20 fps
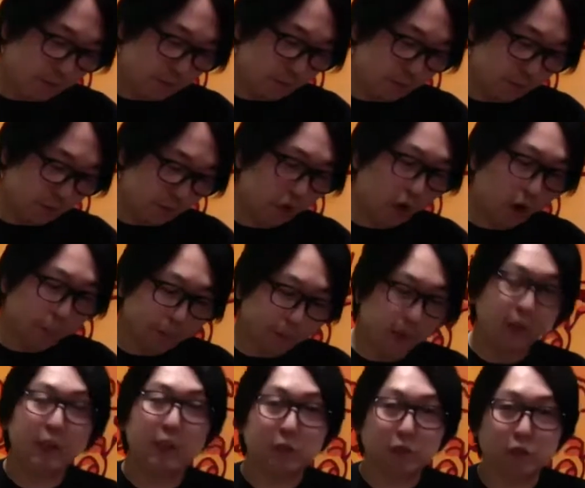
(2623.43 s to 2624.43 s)

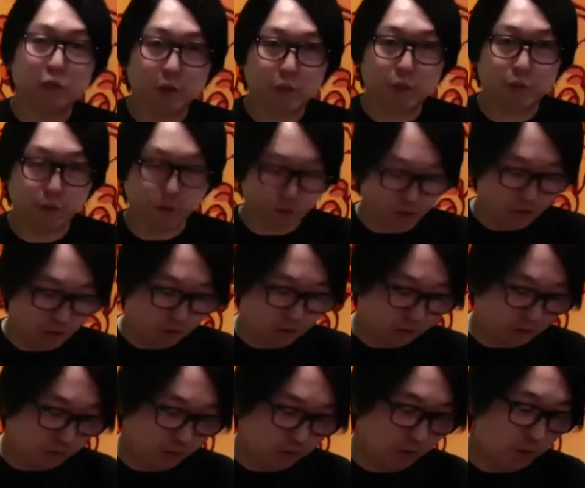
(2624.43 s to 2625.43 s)
sharpening the softer steel
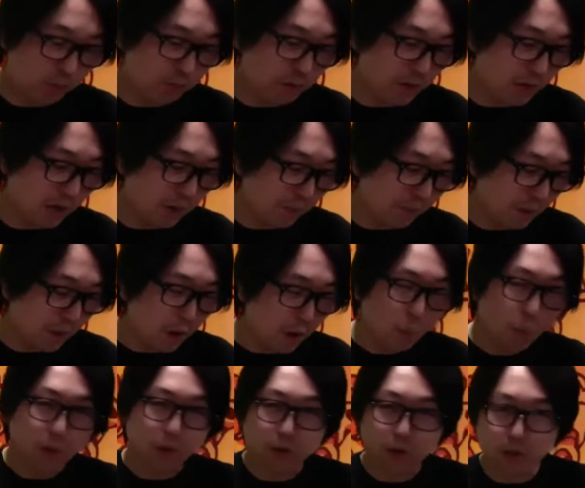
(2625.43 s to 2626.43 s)
at the same time,
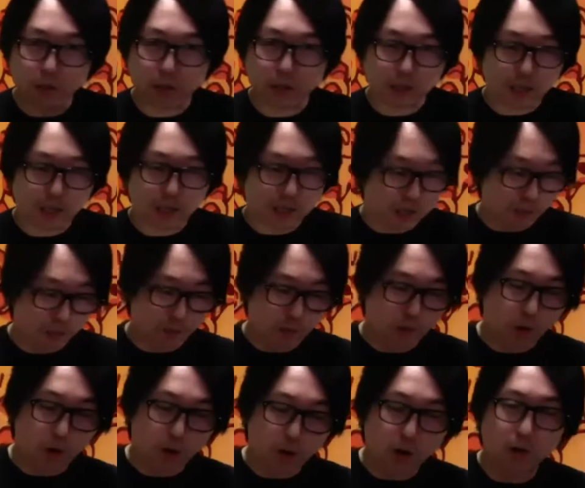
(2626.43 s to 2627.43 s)
where the honyaki knives
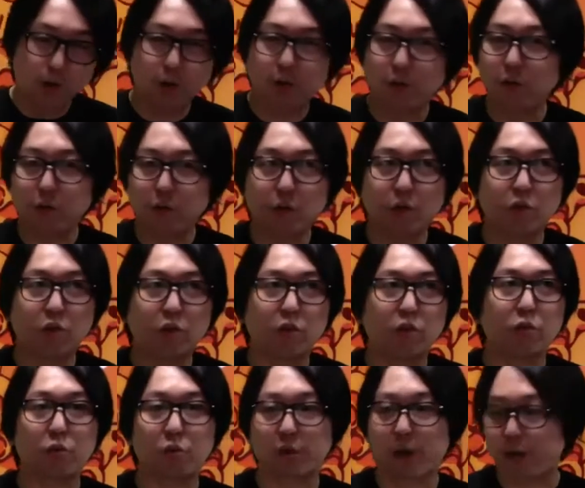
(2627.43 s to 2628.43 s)
are you're just
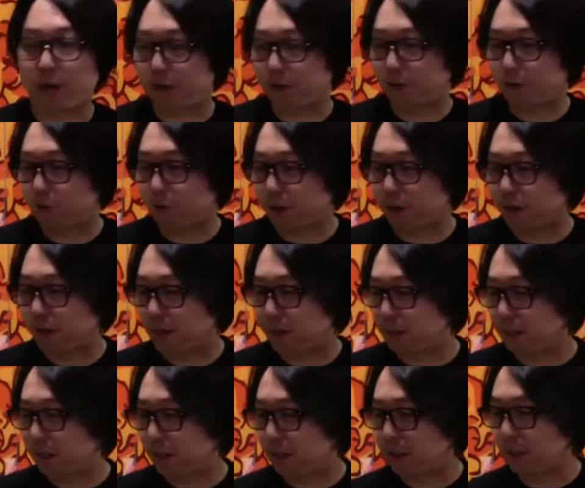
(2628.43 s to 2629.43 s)
grinding
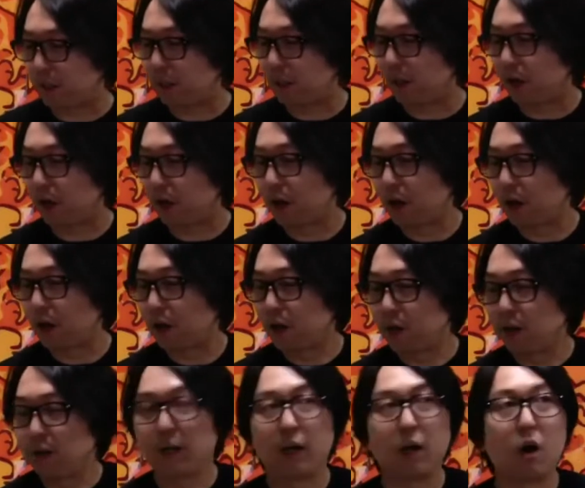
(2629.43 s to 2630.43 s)
at the
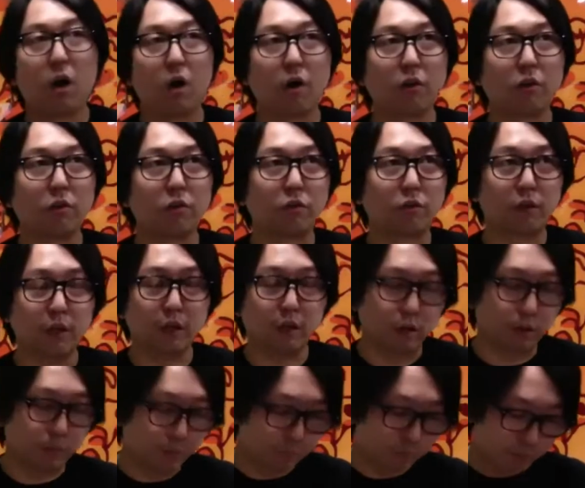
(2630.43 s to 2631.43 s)
hard
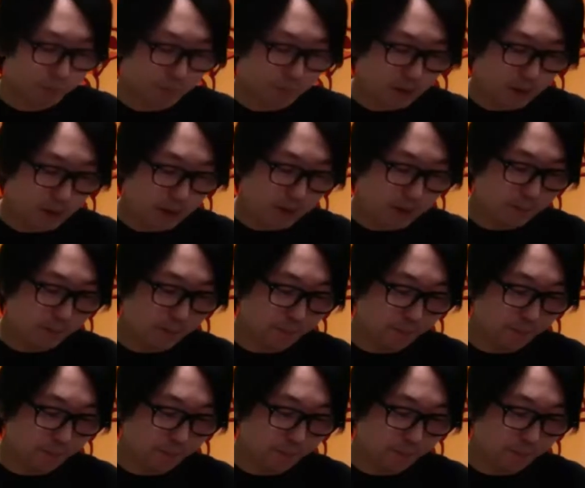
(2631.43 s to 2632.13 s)
steel. um,